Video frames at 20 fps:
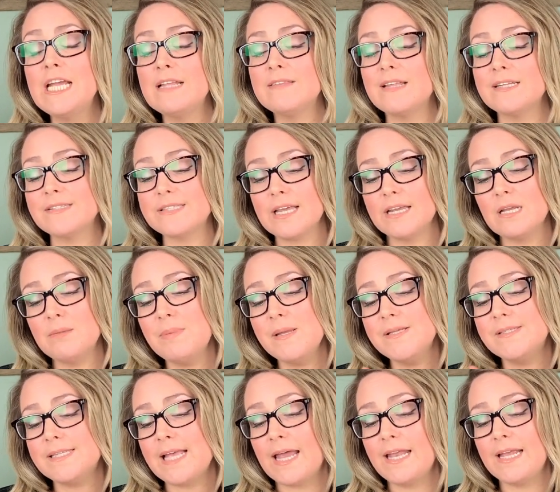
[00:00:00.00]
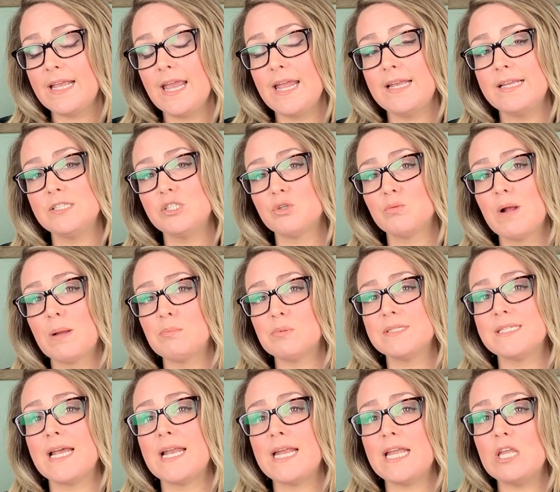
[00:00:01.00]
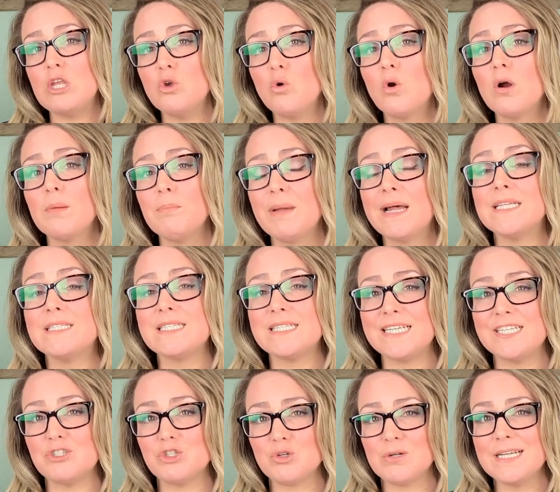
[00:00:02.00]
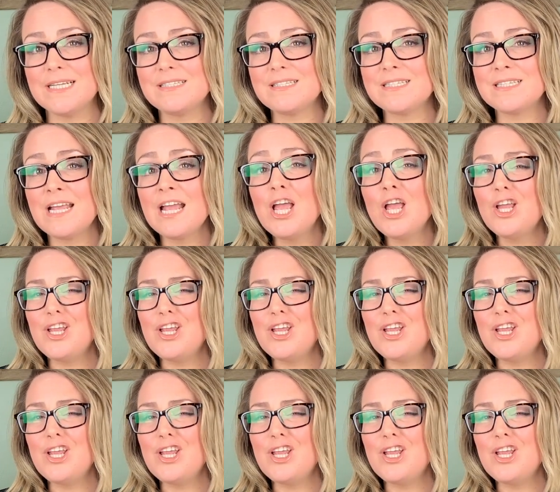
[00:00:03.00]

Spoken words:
that's going to be dedicated to representing your best interests.